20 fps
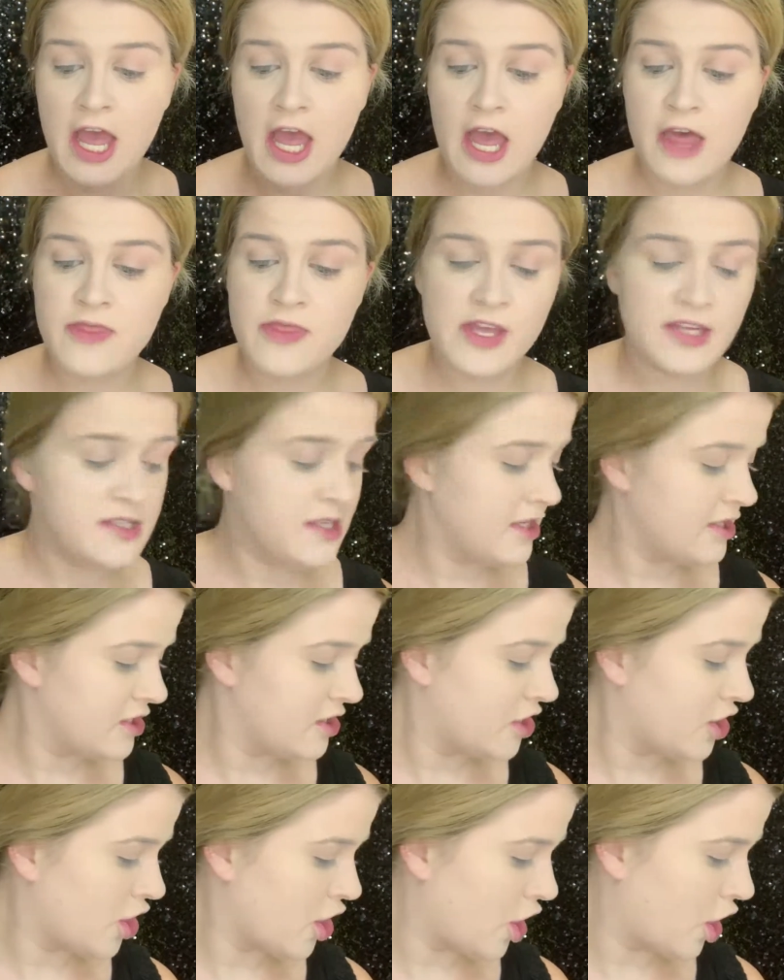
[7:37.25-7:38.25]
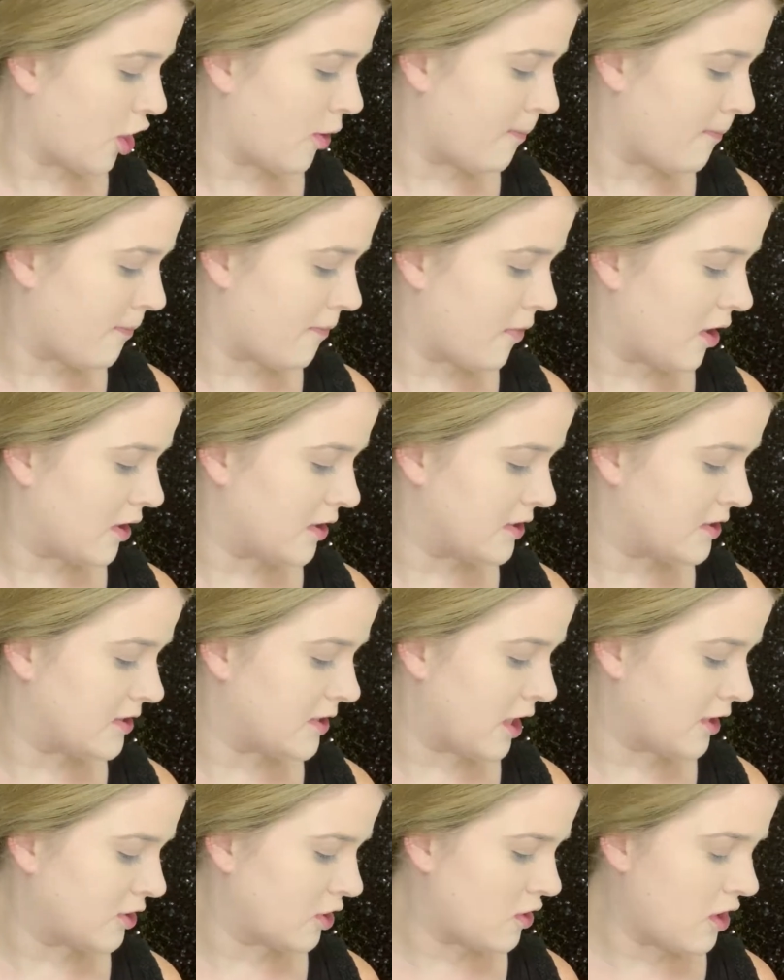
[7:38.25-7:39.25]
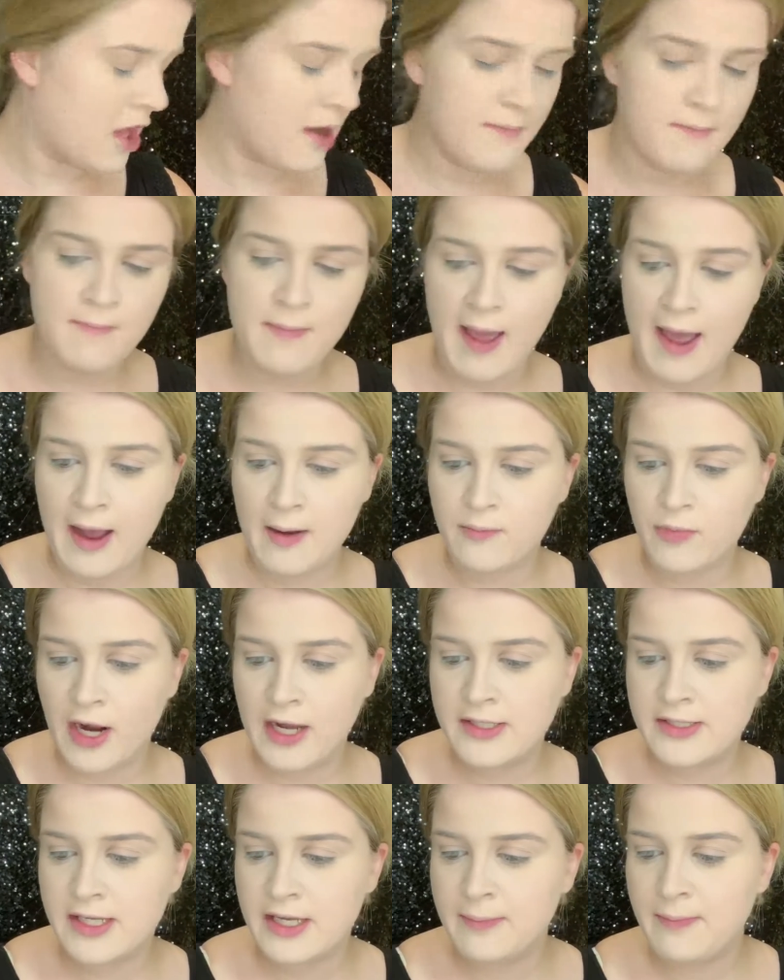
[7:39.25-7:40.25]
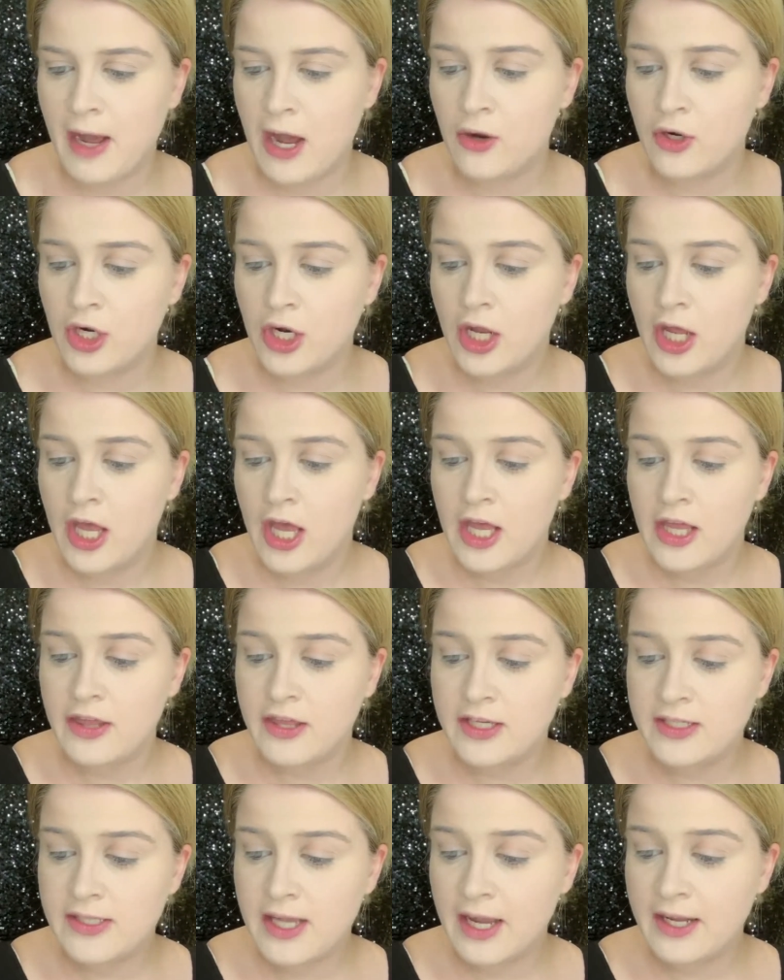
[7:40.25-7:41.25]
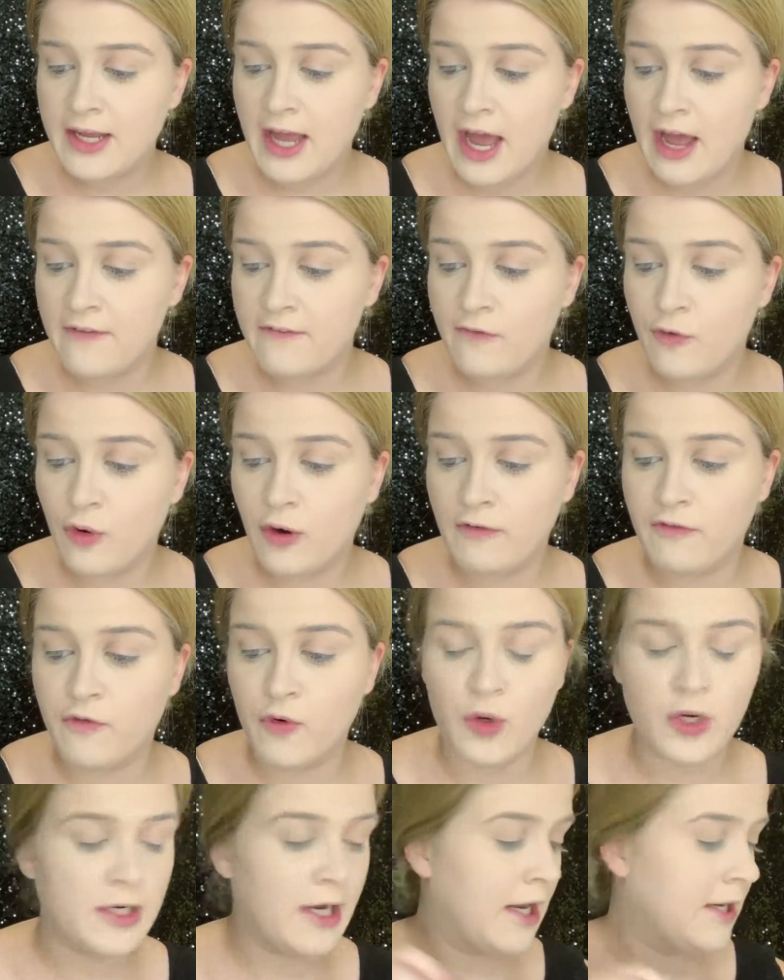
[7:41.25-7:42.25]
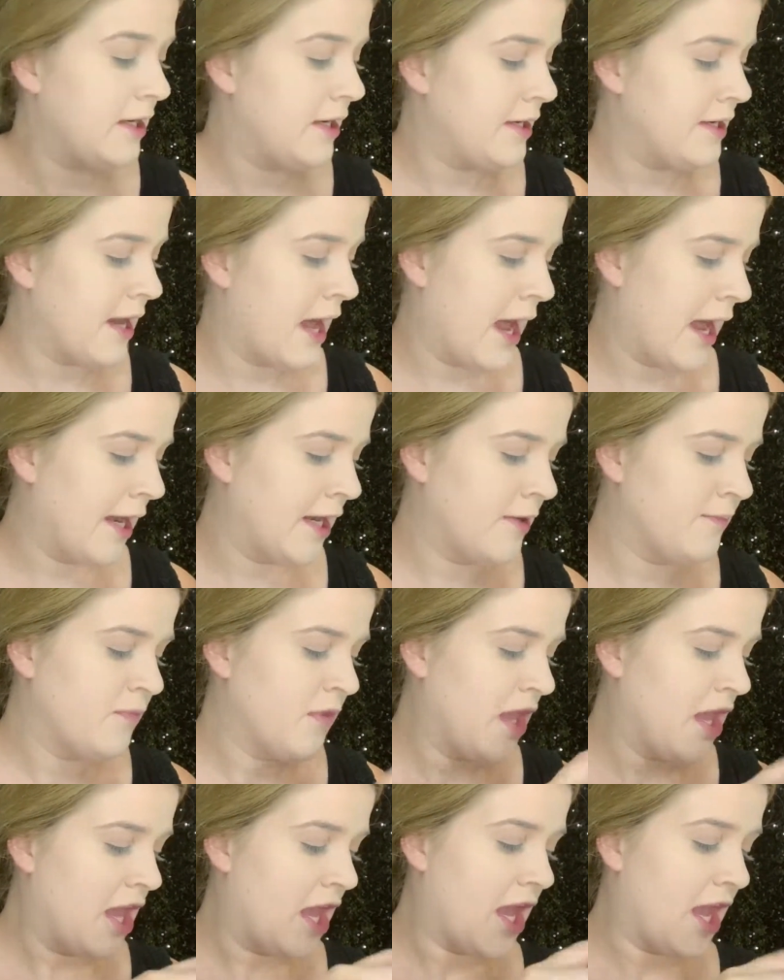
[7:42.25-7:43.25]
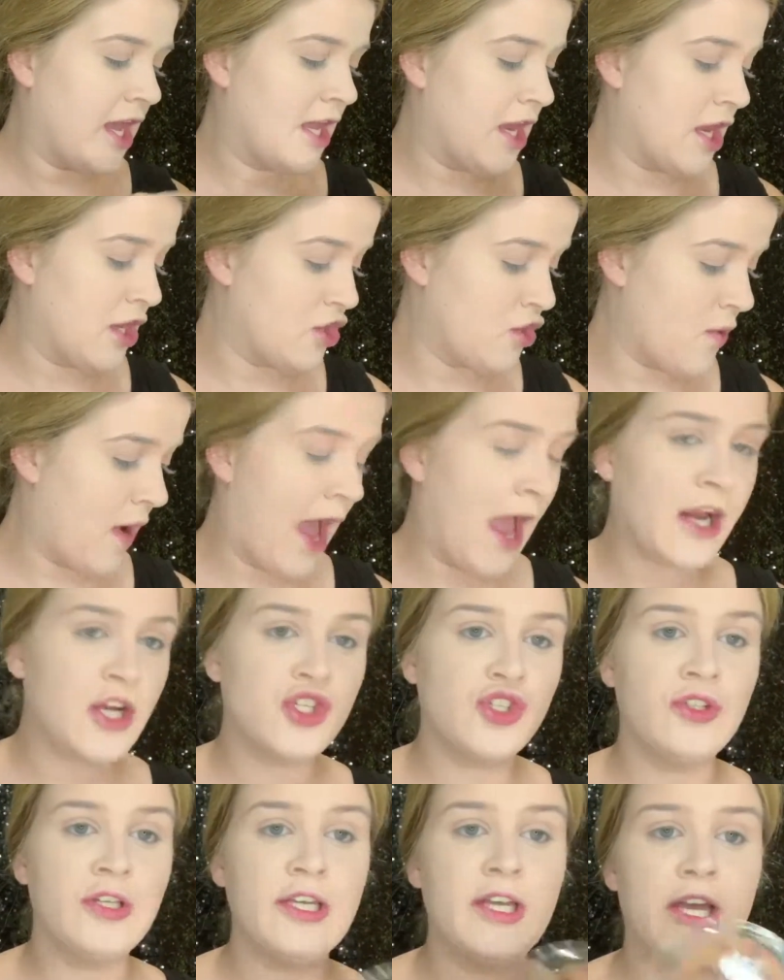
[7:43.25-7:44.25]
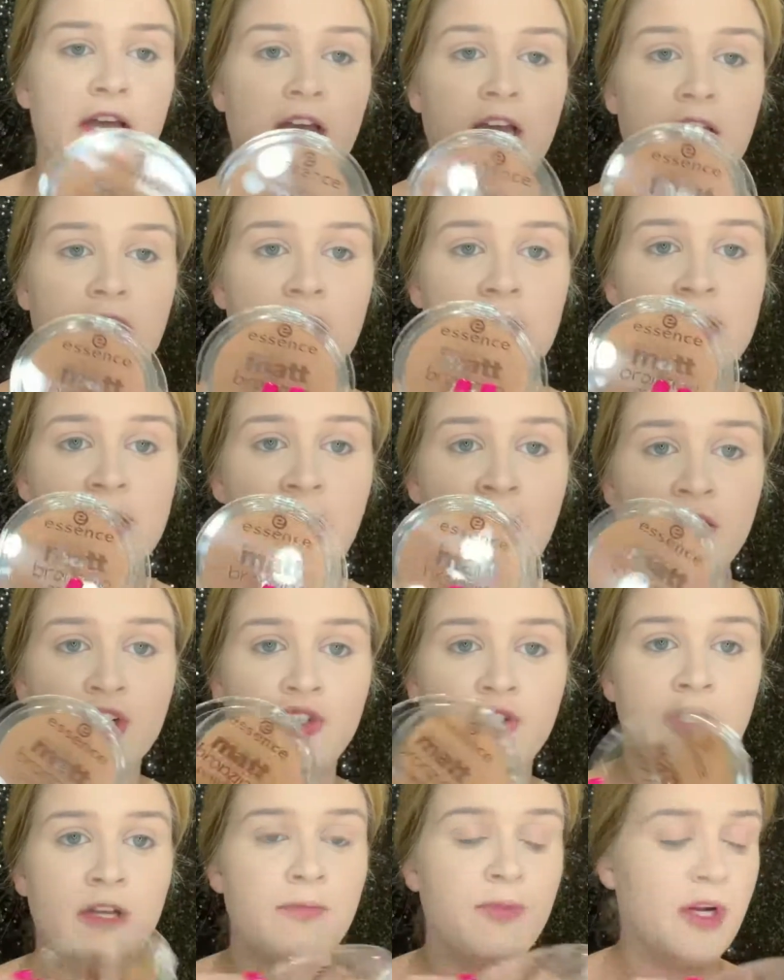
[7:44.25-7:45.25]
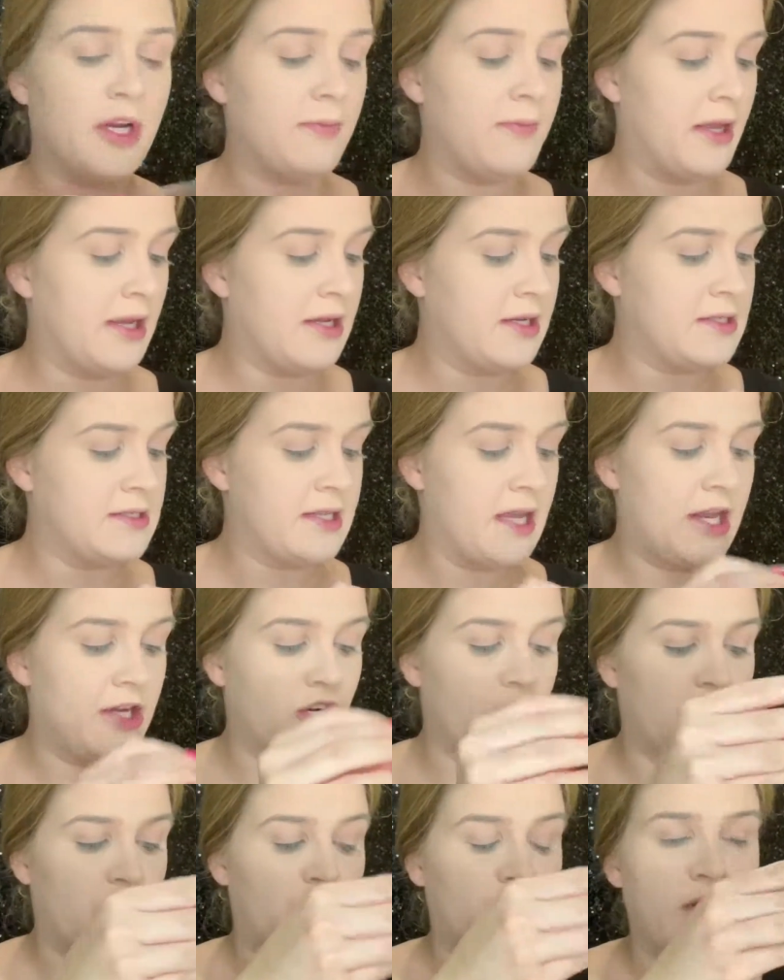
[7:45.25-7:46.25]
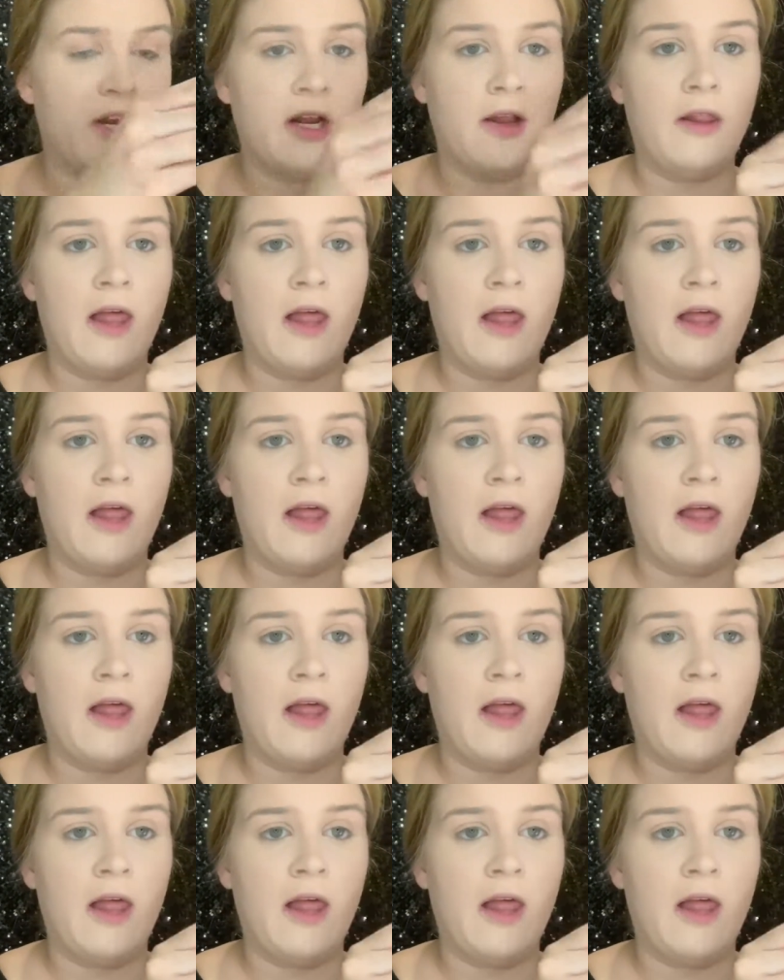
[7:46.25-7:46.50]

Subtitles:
And this is their Sun Club Matte Bronzing Powder. This I got for $4.99, and you actually get, it's actually a pretty big container, and you get a